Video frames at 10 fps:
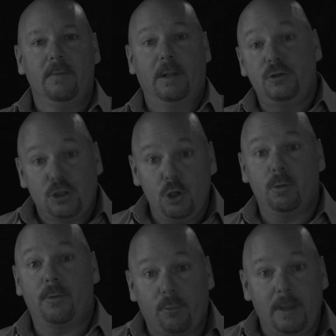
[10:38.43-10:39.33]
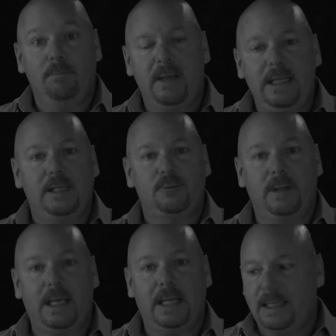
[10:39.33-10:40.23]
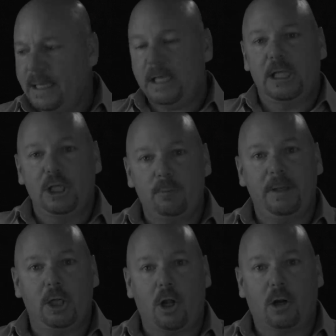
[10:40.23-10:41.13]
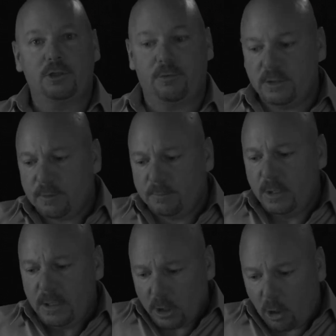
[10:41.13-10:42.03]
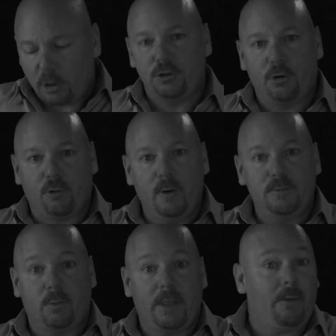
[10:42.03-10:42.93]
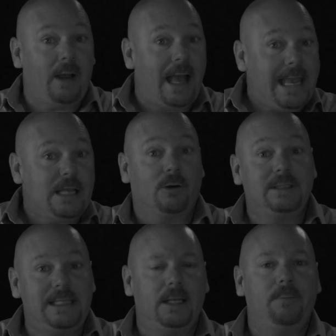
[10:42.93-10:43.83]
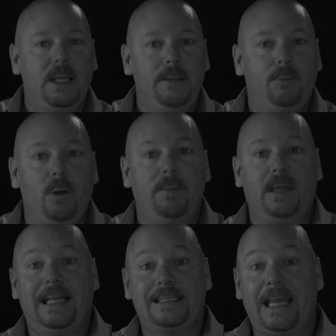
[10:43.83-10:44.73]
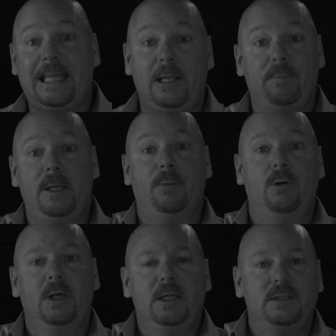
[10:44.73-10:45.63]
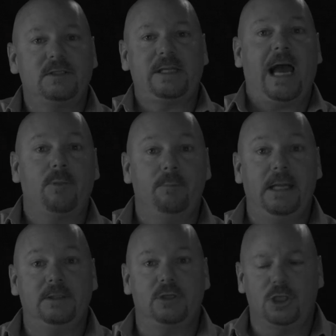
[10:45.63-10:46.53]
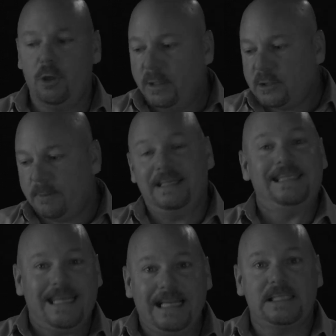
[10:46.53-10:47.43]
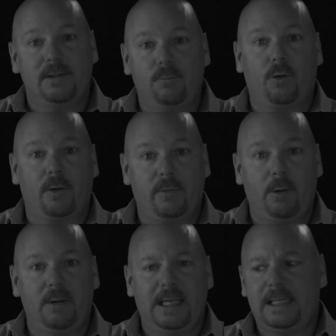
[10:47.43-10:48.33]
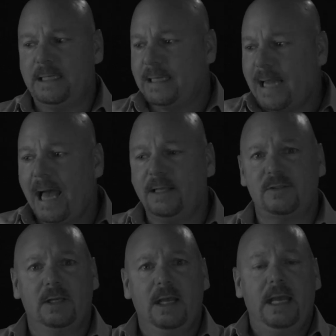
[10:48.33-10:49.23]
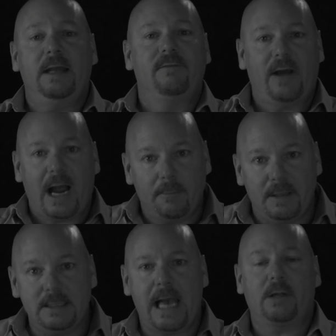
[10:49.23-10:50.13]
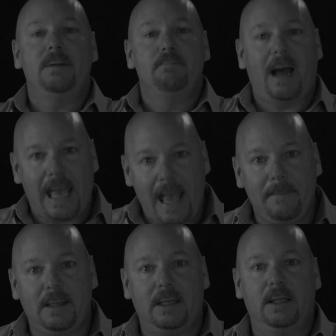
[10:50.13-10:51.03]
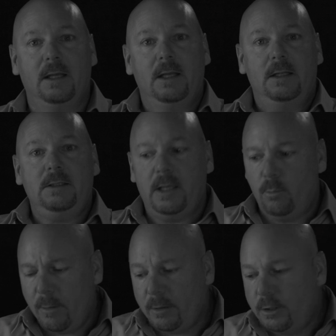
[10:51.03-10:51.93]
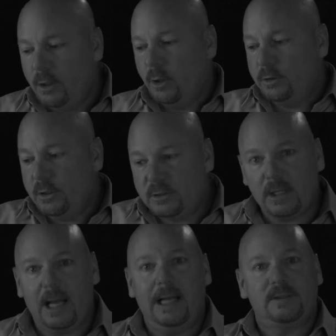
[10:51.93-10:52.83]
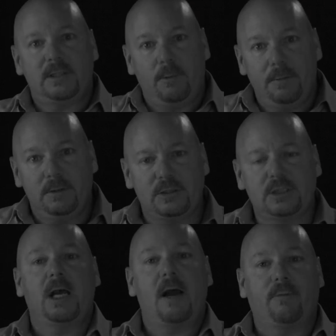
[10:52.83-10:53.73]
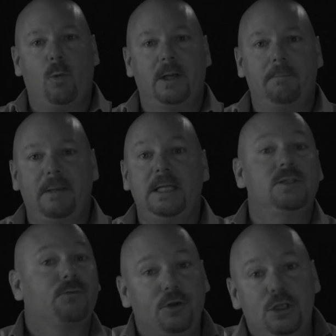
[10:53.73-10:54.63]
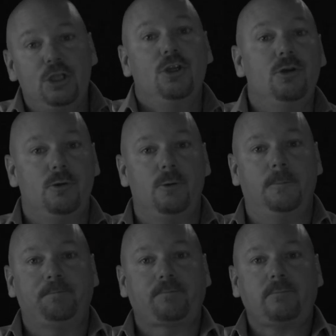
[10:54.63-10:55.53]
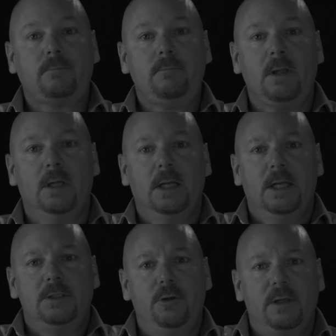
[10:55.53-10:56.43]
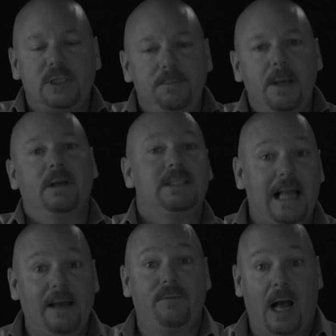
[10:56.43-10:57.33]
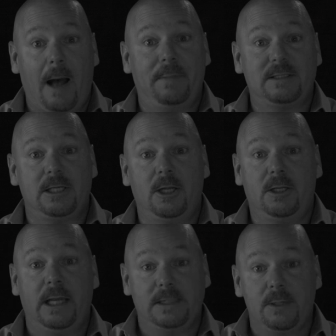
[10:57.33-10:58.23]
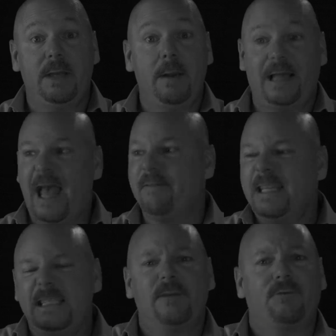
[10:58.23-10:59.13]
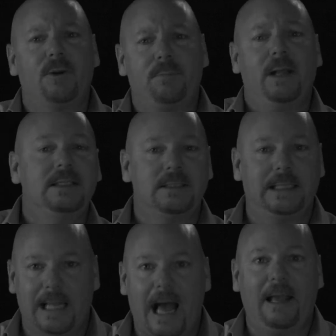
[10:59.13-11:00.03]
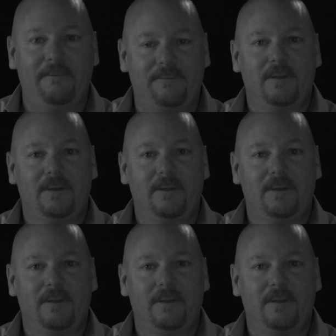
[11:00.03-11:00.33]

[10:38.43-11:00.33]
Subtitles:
Those 2 or 3 meetings began getting a little bit larger in some larger groups where there were 8 or 10 people. We began taking people to South Beach and doing some intensive work there. We'd get in a nice environment down in Miami, and we would discuss and we would discover what it means for you to experience Life Compass and to be able to have a different place in life.